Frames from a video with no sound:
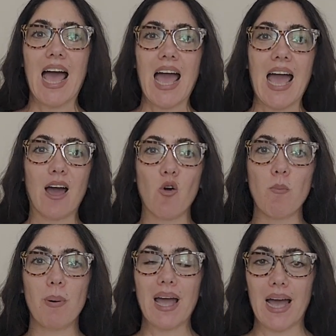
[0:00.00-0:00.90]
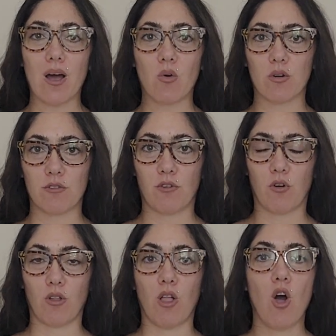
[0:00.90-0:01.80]
how
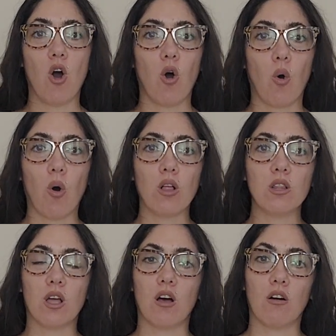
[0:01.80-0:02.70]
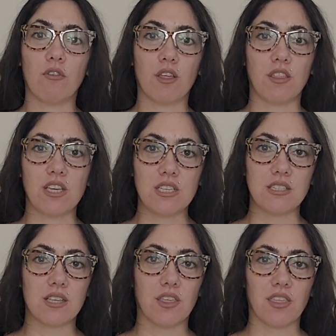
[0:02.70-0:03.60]
powerful all of
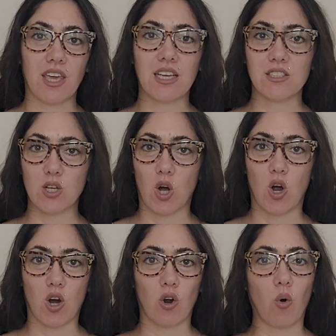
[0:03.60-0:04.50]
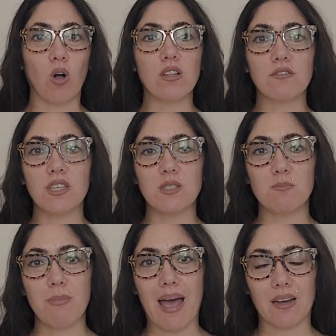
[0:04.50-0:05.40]
these things are, all of these
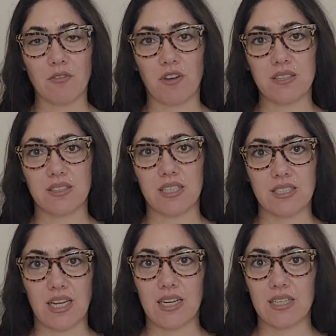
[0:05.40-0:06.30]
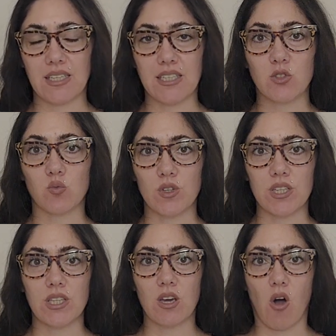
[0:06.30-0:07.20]
manifesting techniques
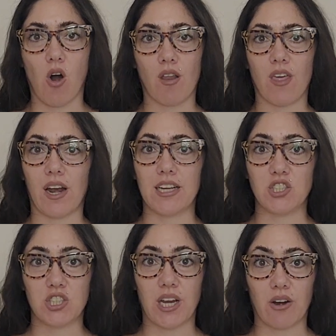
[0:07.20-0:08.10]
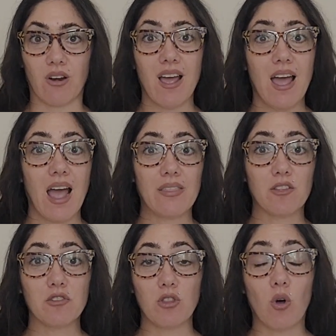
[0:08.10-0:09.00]
really are that I share. And
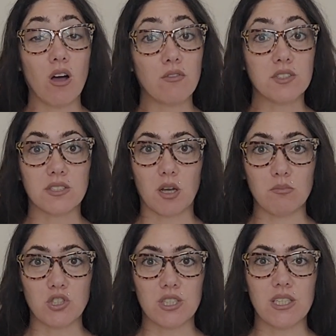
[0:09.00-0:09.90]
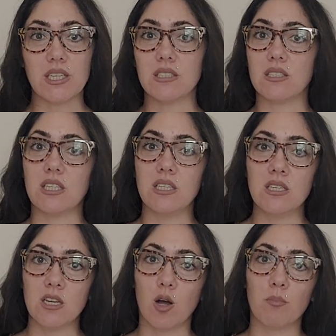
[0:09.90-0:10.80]
the law of assumption is the
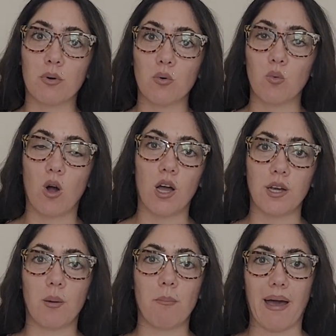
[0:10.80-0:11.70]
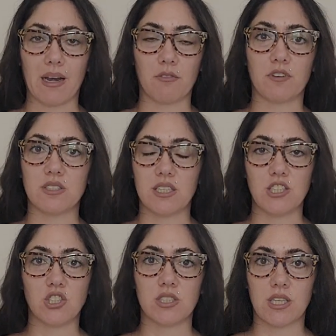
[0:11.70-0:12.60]
#1
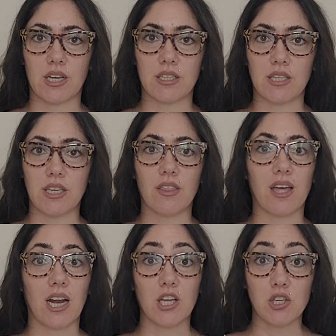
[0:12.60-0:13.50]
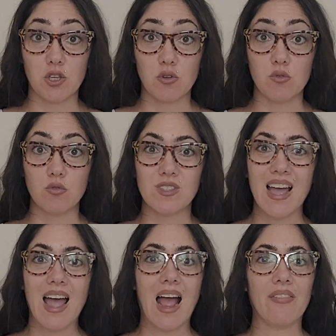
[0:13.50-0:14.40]
manifestation technique that I use
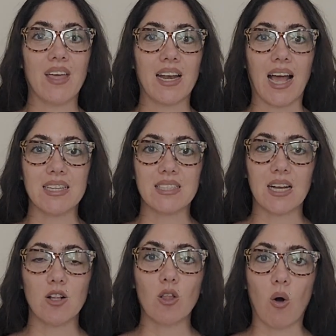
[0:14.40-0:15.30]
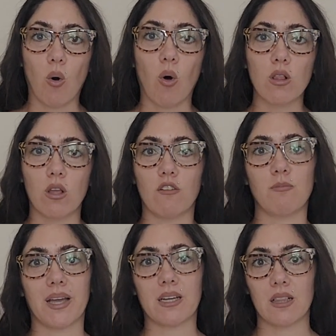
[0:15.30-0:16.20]
and that I tell all of
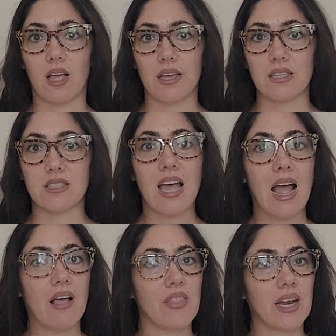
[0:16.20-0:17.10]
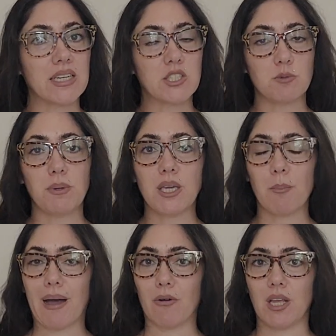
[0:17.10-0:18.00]
my clients and that I speak
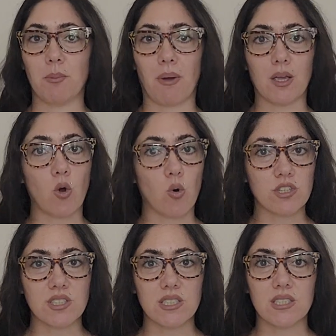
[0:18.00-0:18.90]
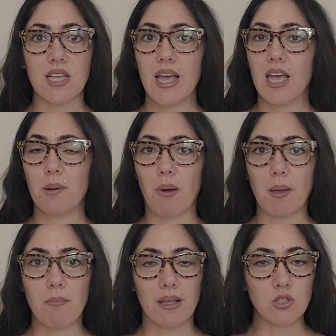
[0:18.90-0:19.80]
about in my courses, in
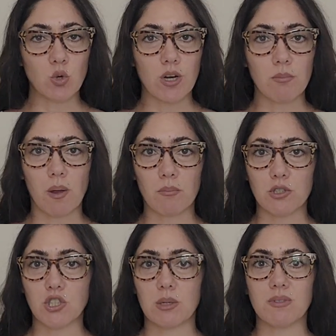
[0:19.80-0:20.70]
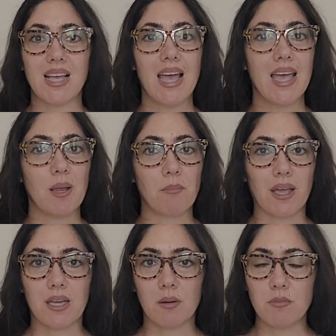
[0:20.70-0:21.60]
my mentoring memberships, in
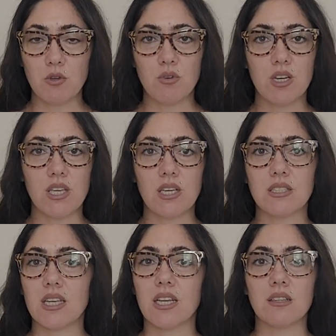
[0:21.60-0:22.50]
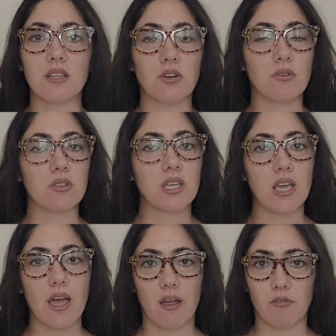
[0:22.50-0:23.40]
my communities, in
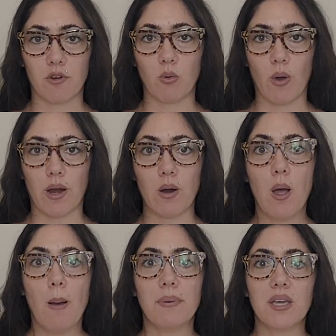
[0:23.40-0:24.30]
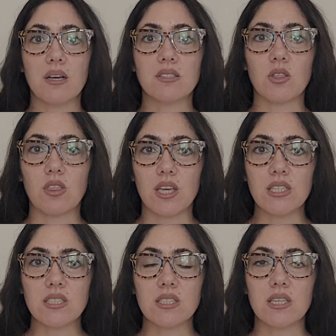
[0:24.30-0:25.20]
literally everywhere. Because
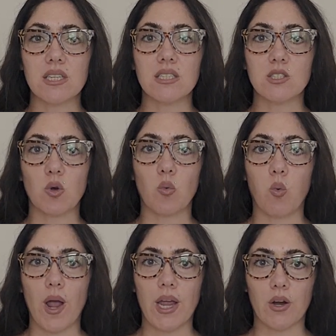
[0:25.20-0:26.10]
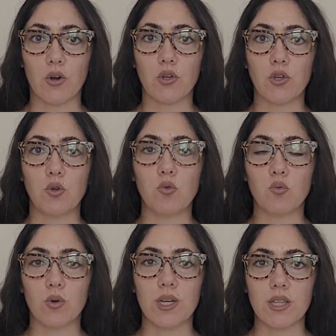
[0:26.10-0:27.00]
this is where you
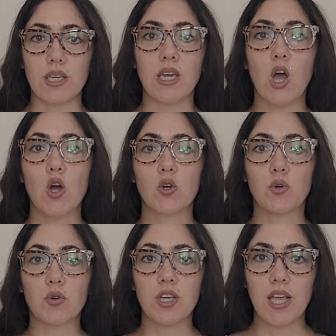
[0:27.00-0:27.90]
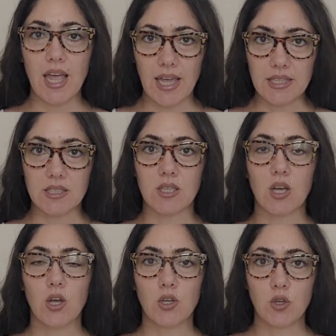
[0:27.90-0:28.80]
really create
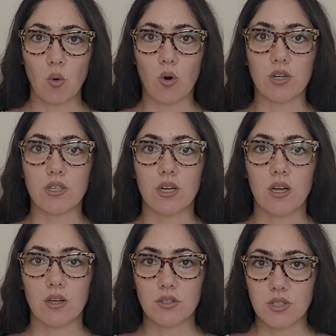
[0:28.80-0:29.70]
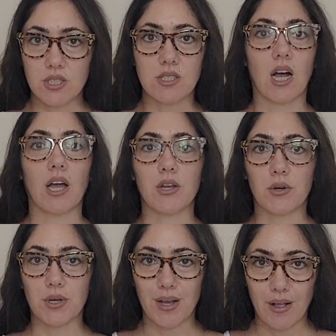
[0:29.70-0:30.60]
your
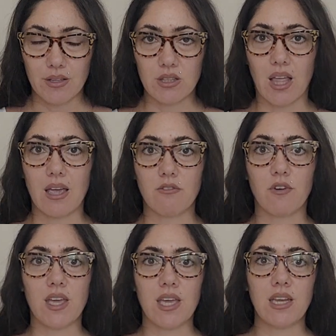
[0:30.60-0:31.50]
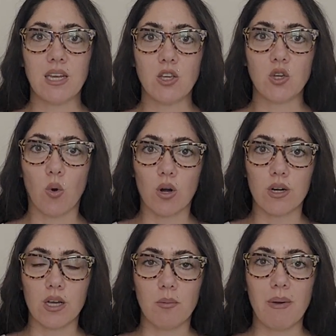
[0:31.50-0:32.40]
desired life in
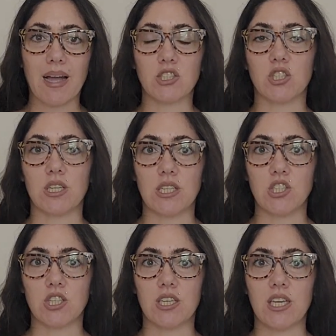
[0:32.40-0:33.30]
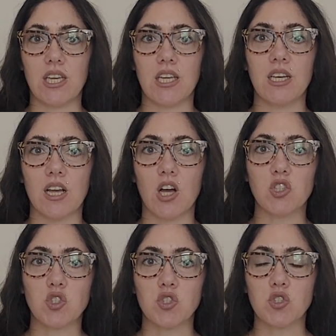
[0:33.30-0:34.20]
your imagination, in
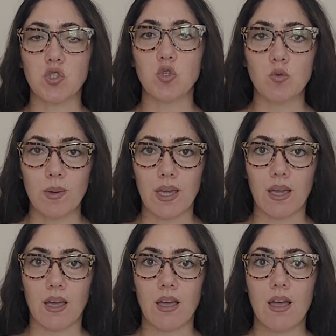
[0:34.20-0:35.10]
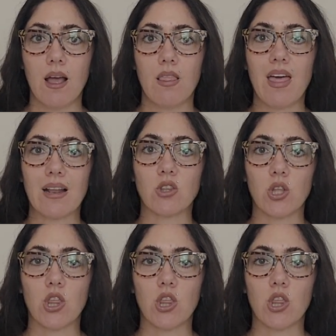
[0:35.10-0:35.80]
assuming that the